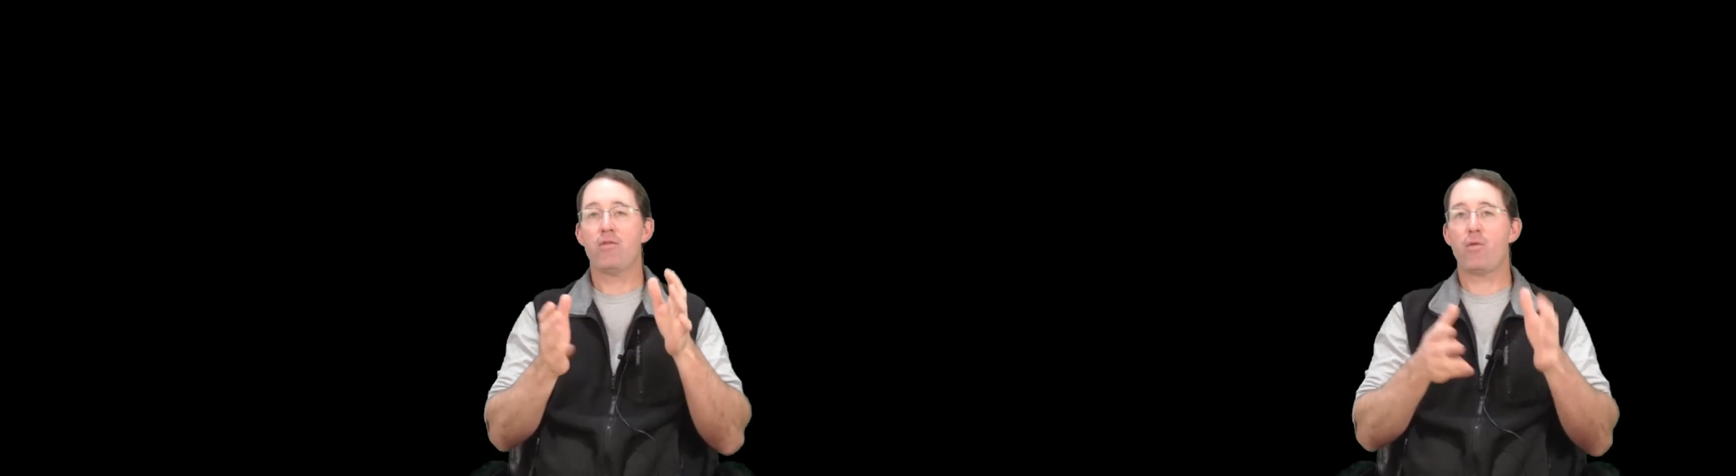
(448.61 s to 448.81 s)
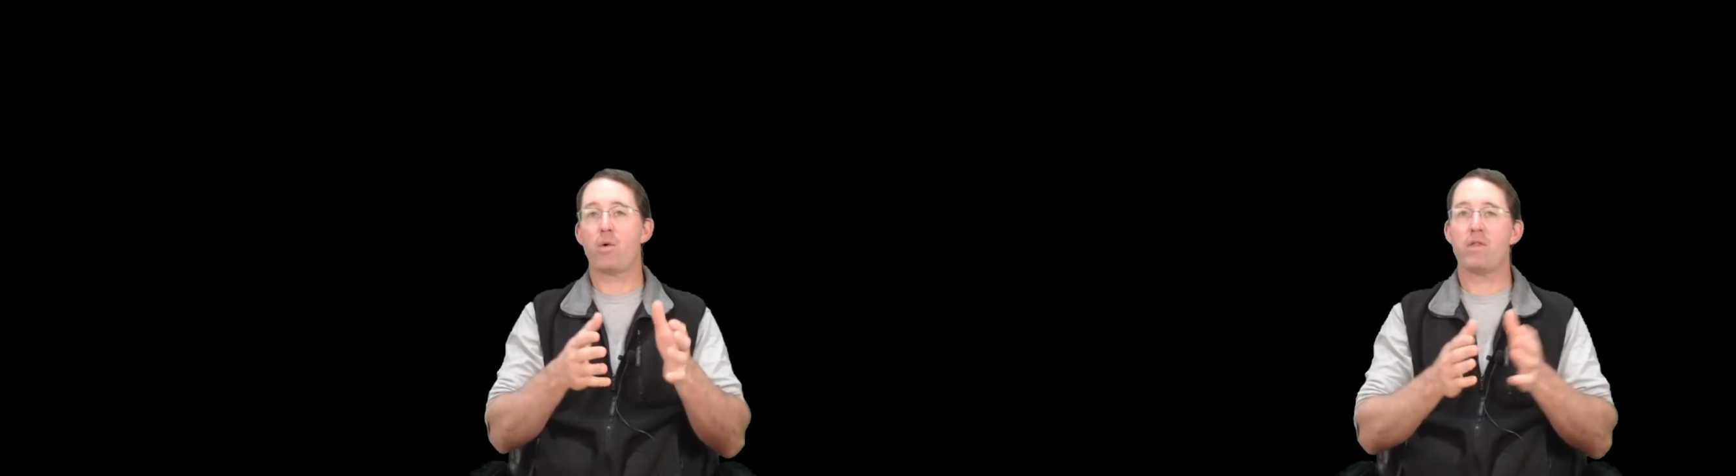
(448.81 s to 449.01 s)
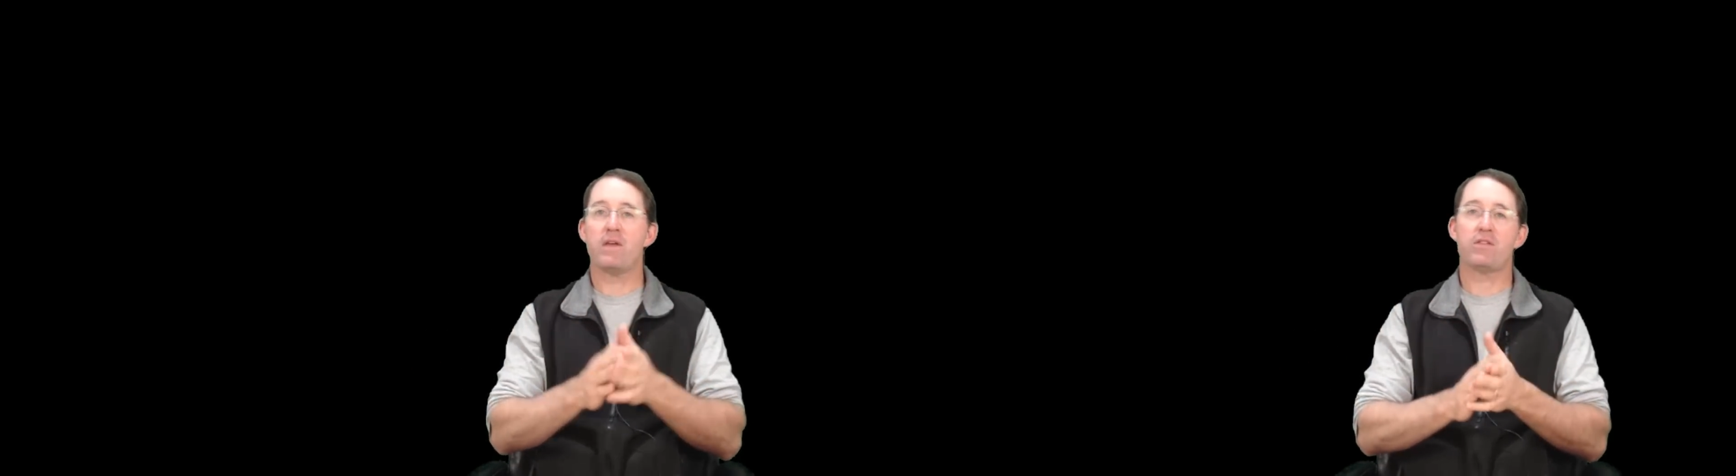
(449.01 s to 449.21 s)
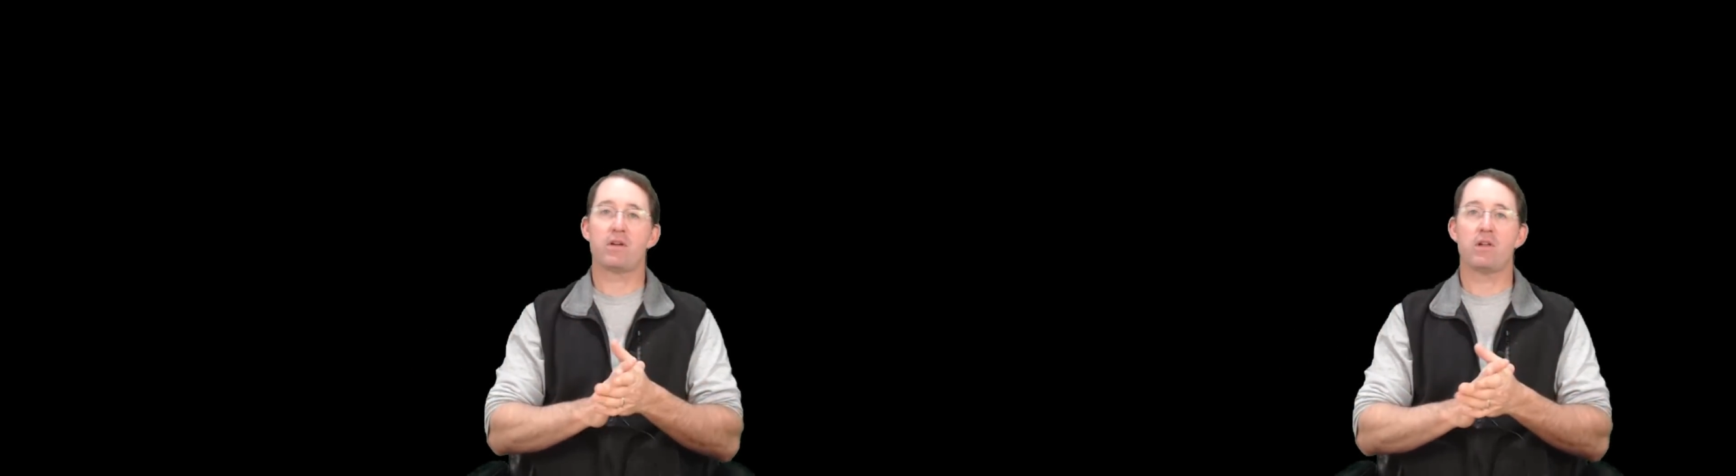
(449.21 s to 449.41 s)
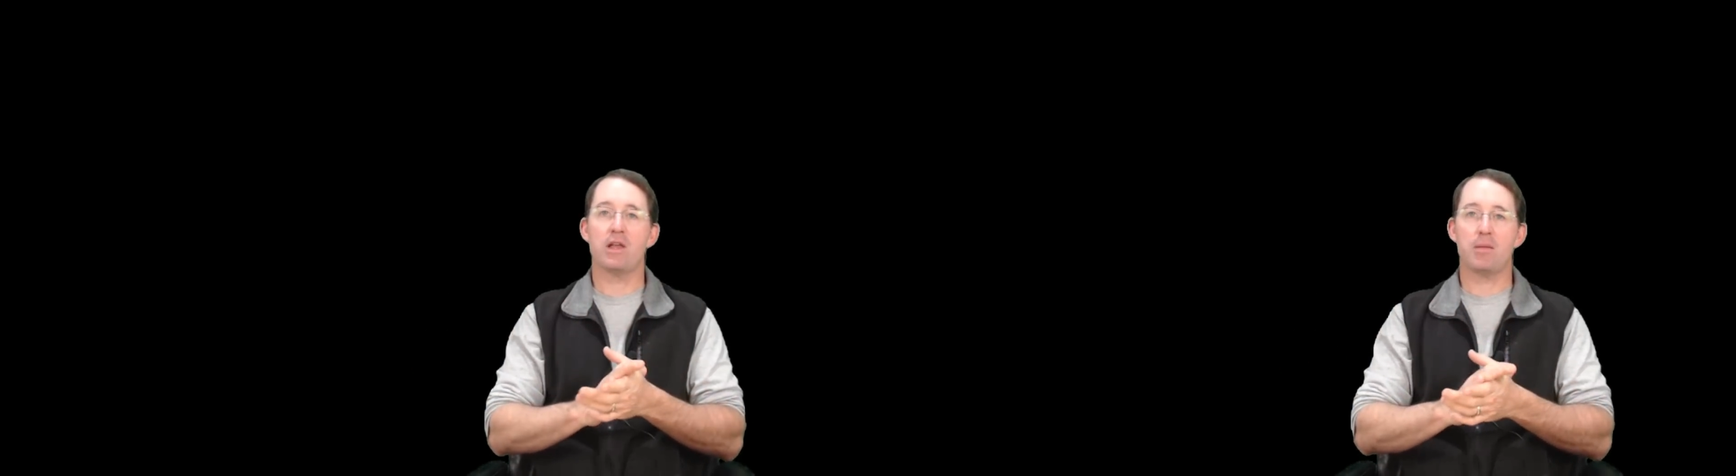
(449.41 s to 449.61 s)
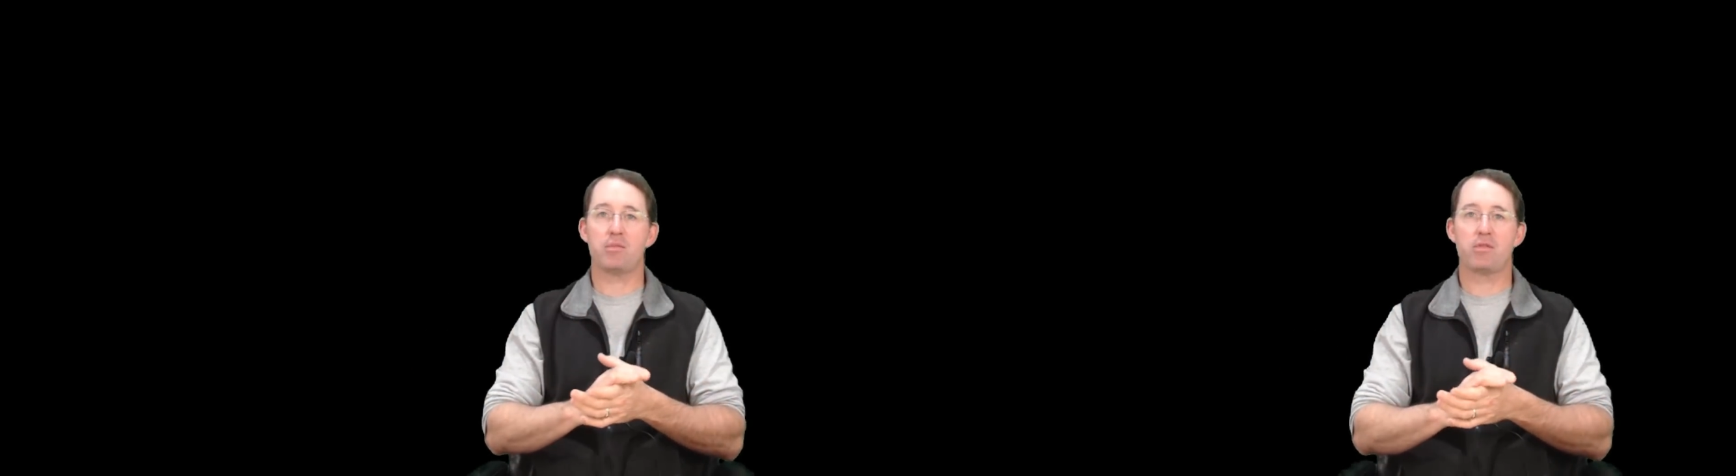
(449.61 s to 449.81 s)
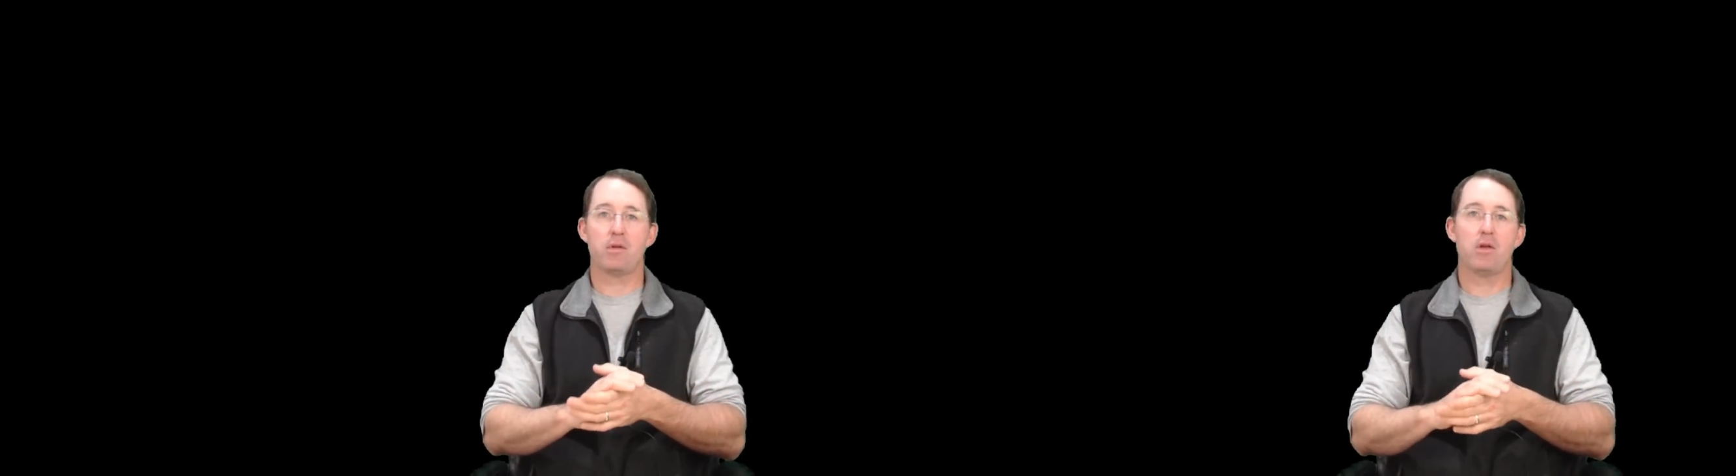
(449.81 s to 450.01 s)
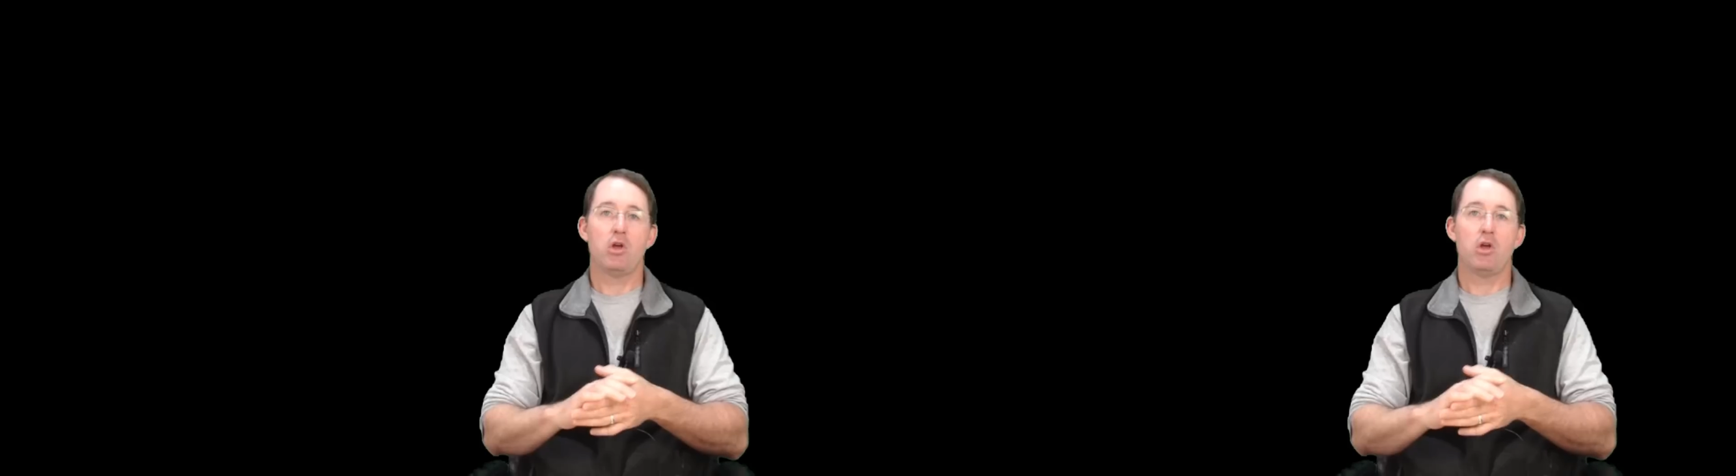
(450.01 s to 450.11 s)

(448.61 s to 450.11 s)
for this eclipse.